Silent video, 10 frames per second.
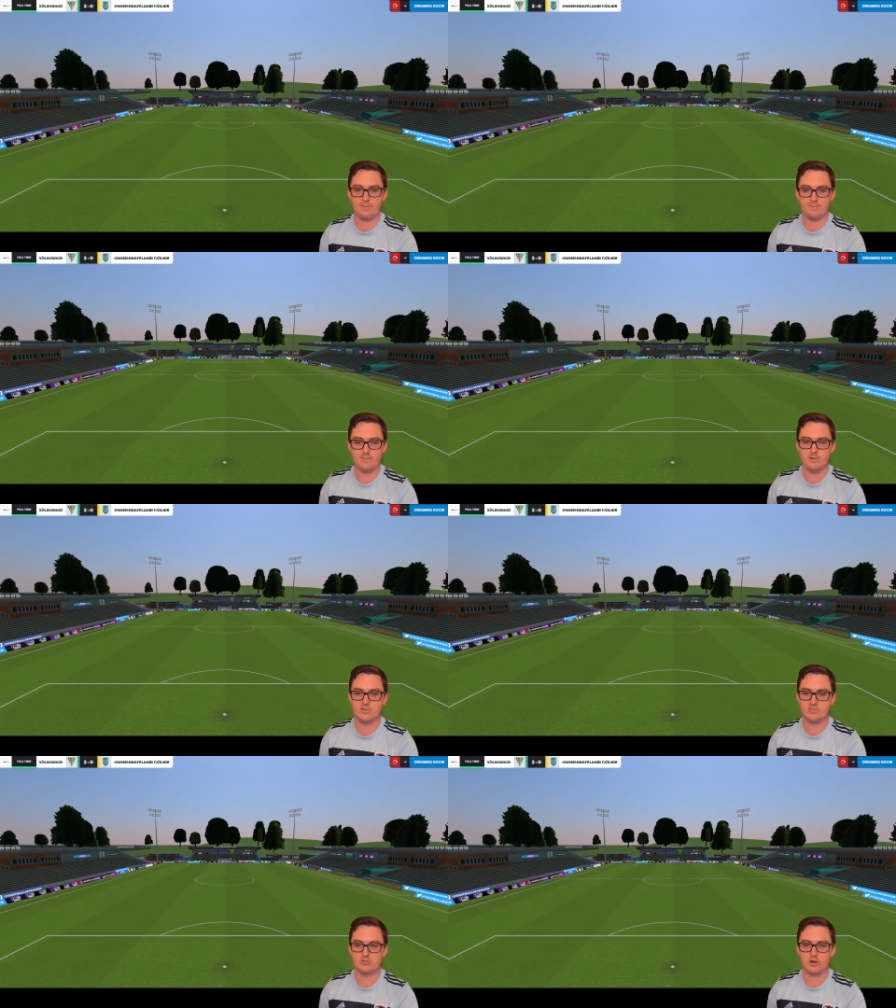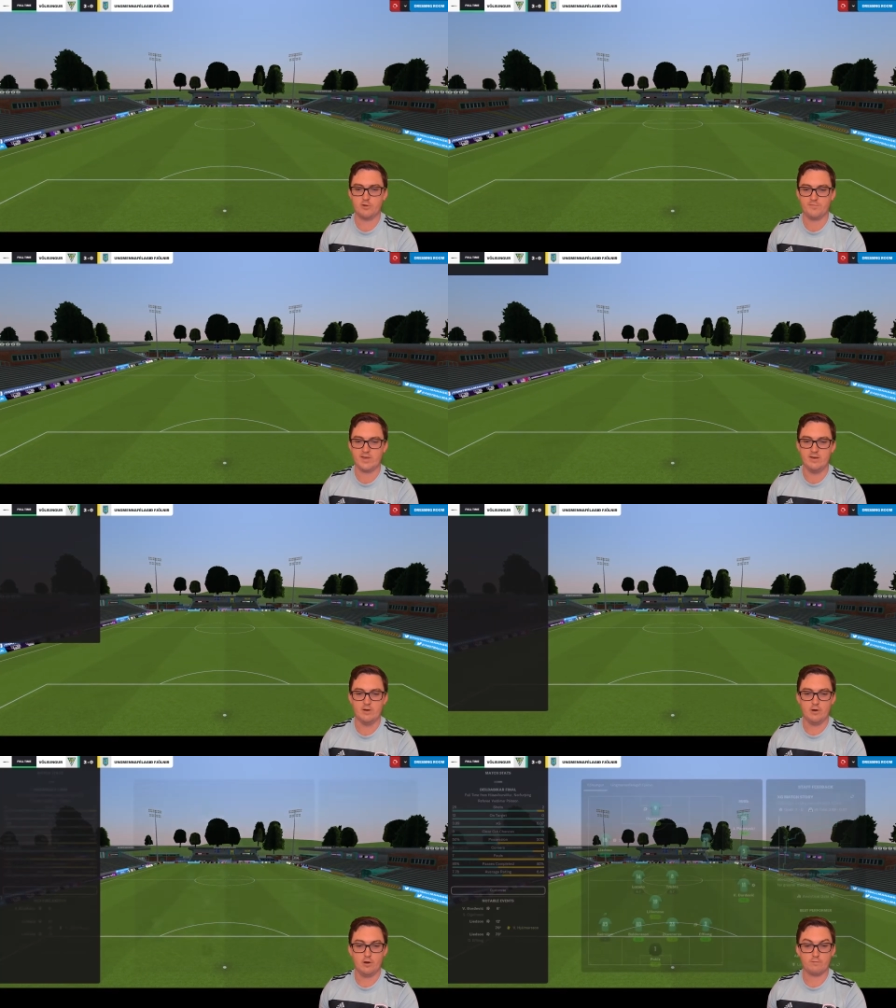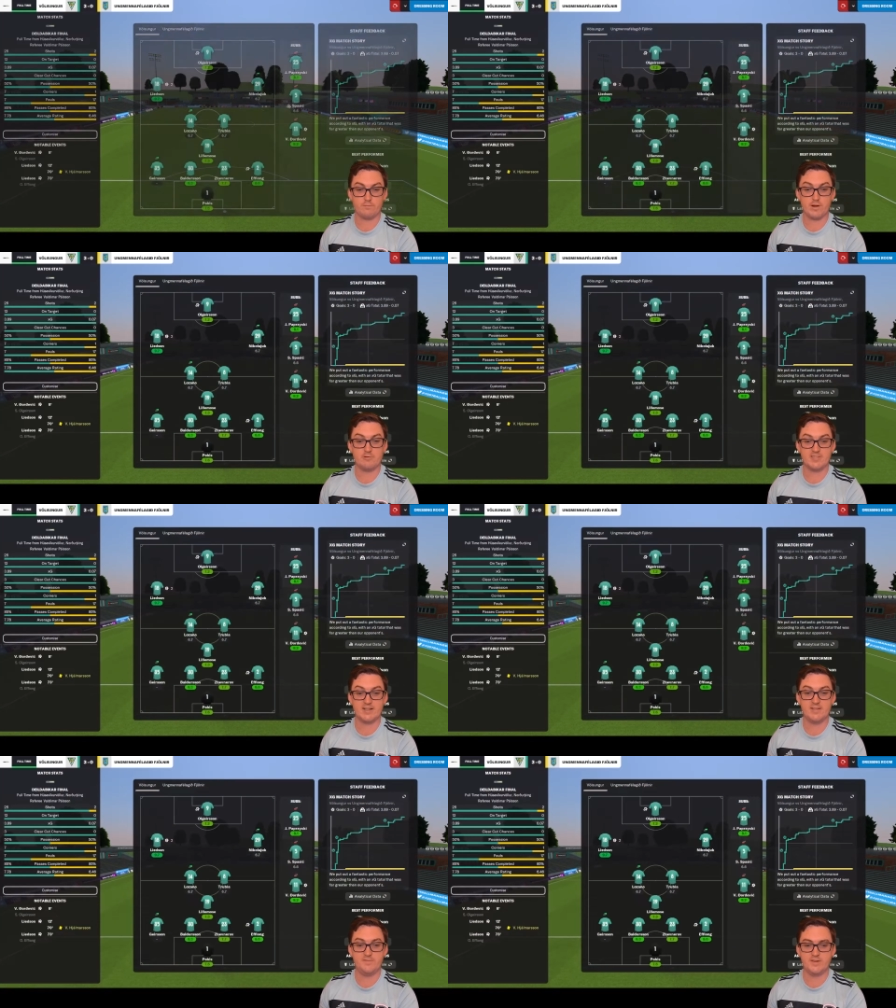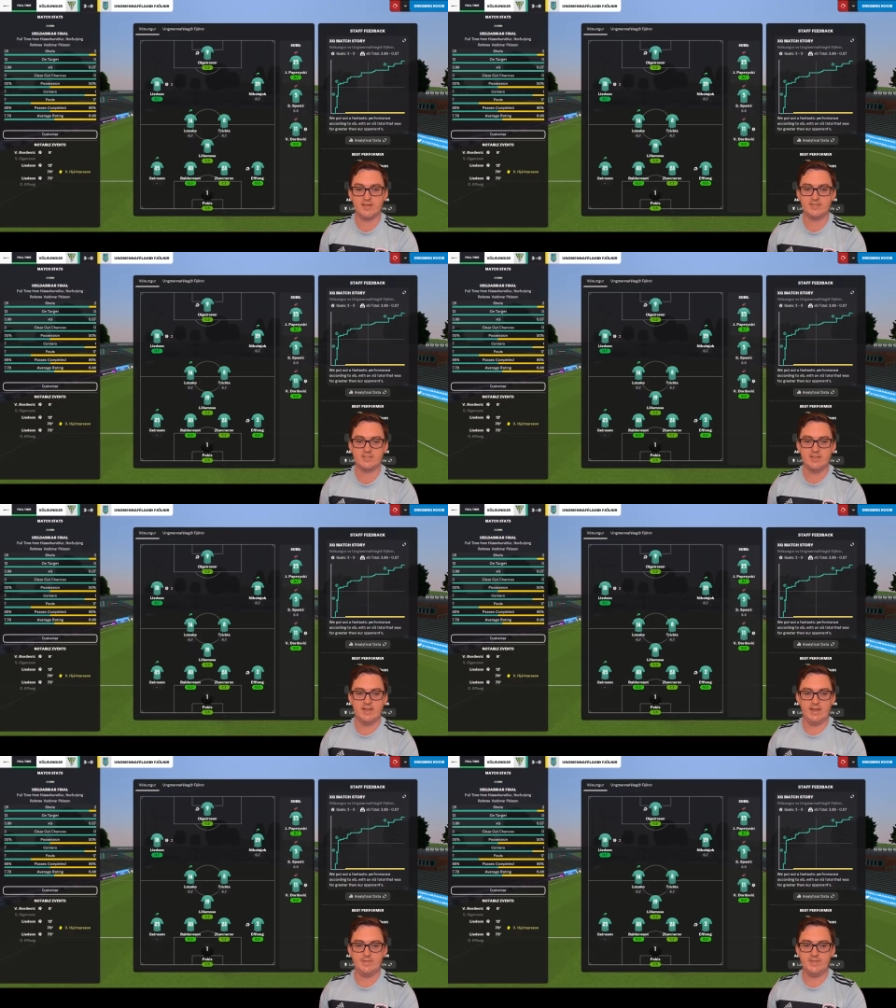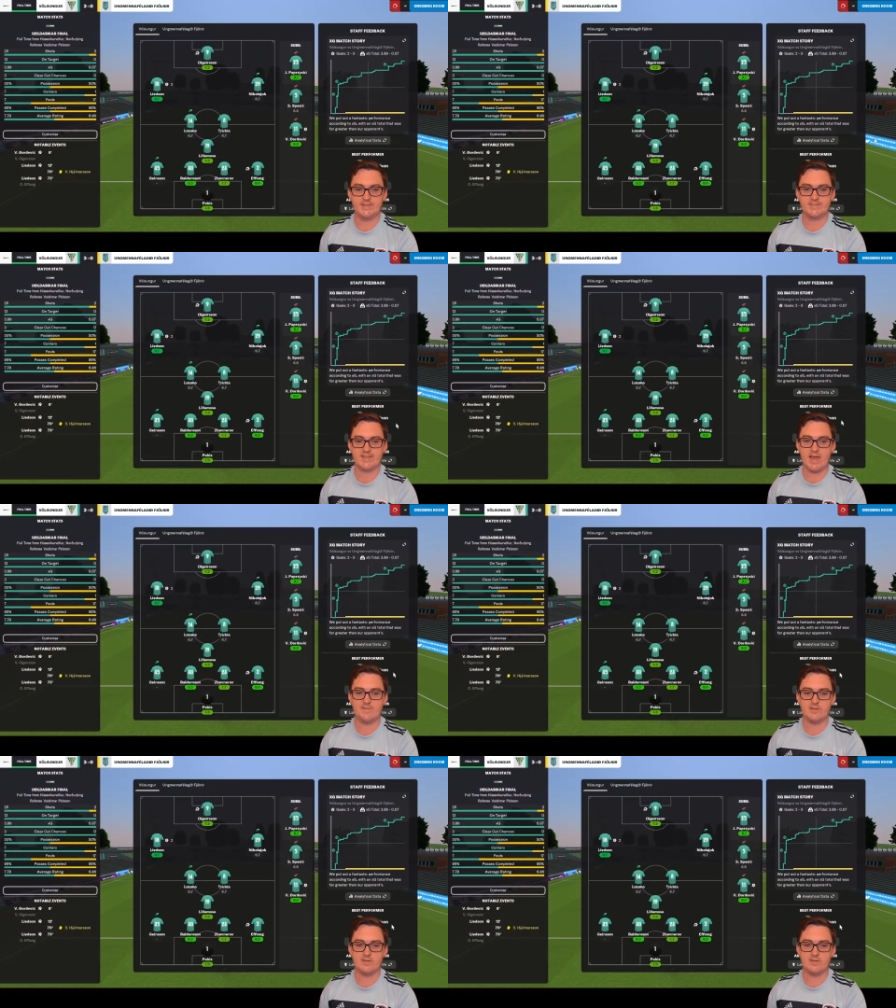our first trophy of real significance in this save.